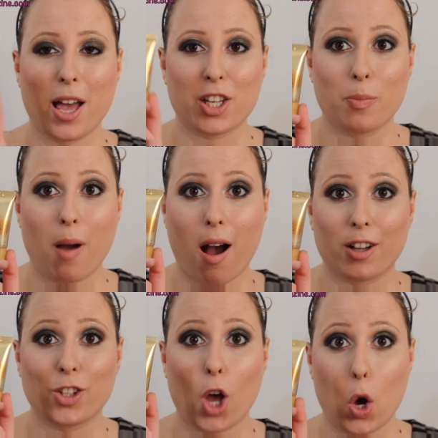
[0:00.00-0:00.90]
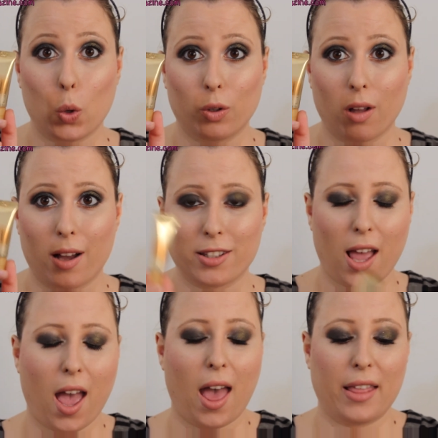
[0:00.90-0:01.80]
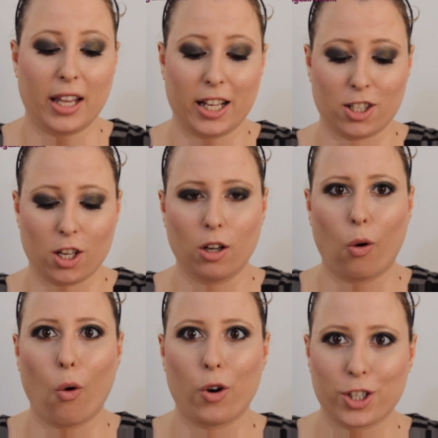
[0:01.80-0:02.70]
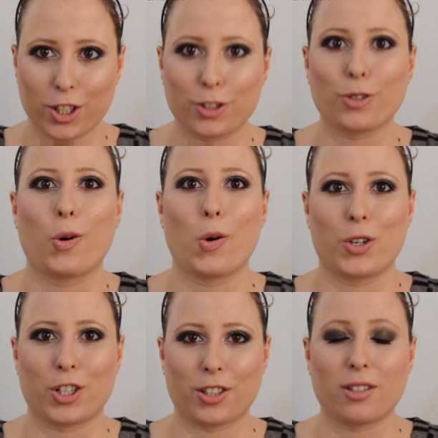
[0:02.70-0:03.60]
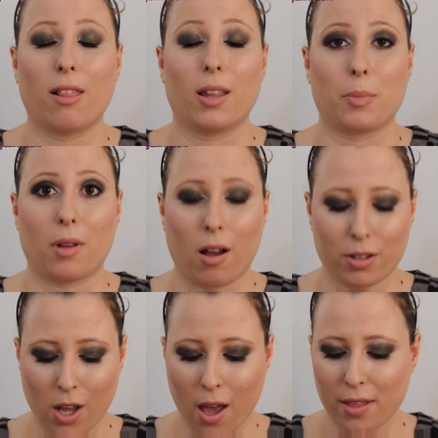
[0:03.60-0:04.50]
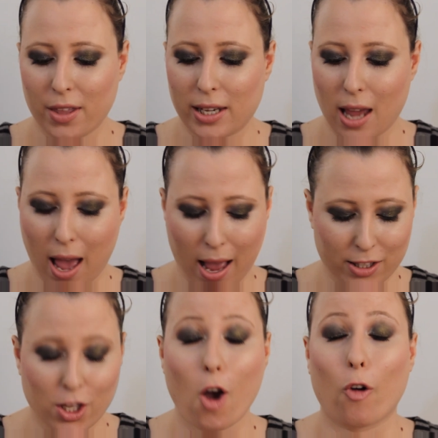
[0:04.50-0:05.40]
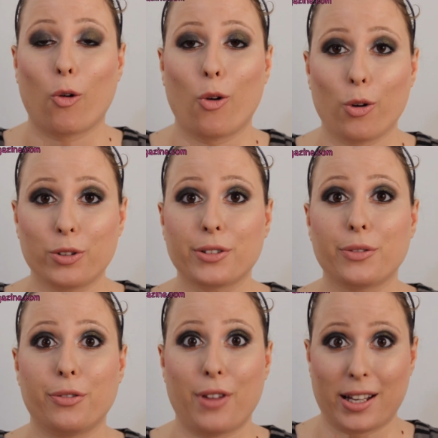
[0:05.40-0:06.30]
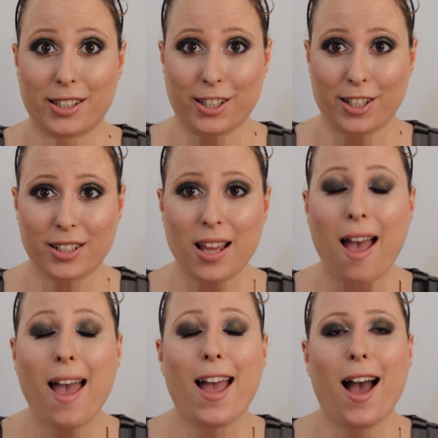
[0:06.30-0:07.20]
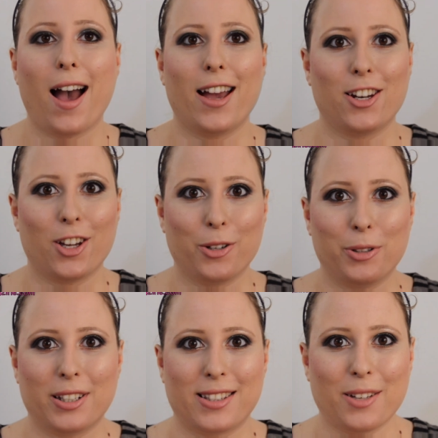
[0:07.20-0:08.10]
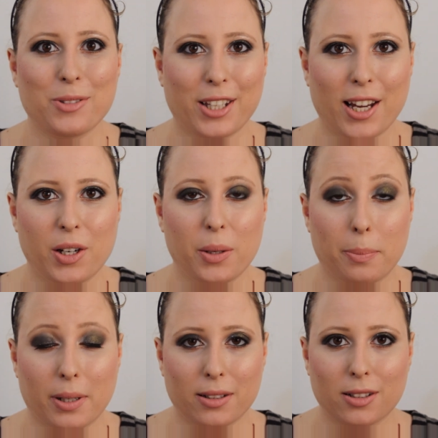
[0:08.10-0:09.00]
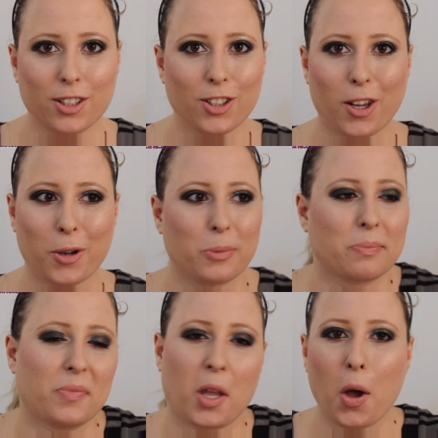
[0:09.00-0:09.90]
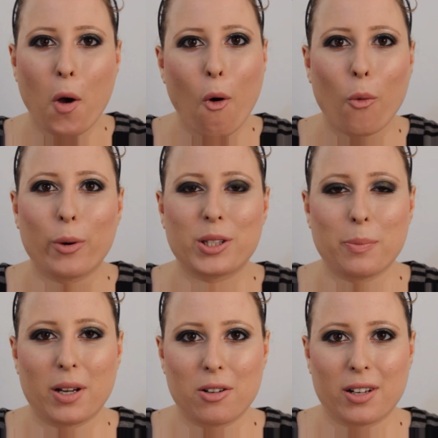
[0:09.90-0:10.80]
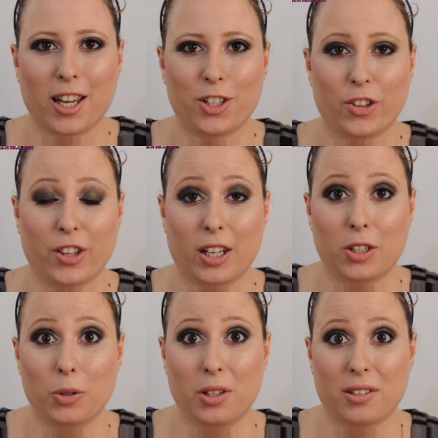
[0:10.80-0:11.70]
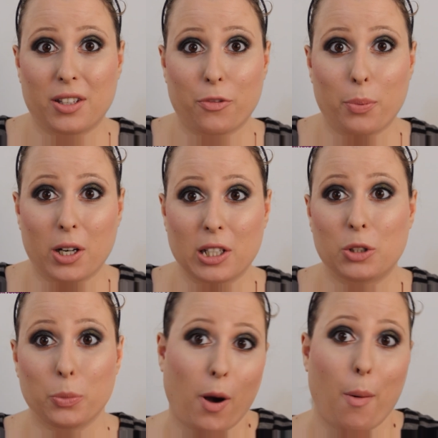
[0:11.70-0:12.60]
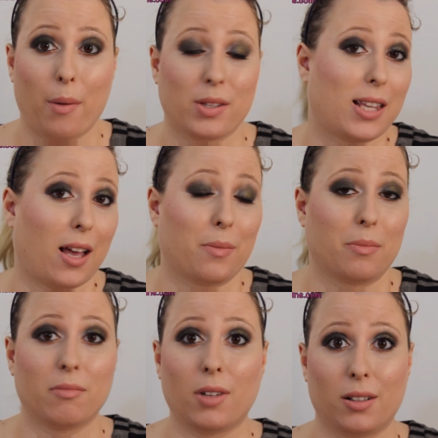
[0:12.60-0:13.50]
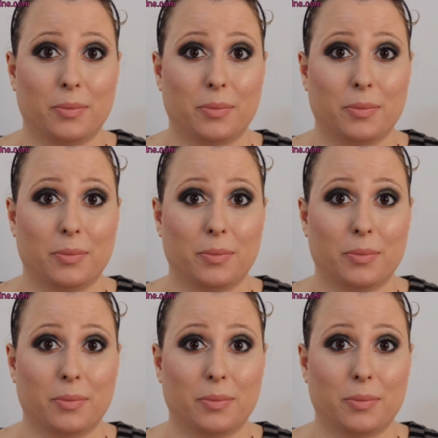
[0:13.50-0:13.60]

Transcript: Smashbox O Gloss, and it's a gorgeous, gorgeous lip gloss that has golden flecks in it. I know it sounds scary, but you know, what's a better occasion than a New Year's Eve party to pop on some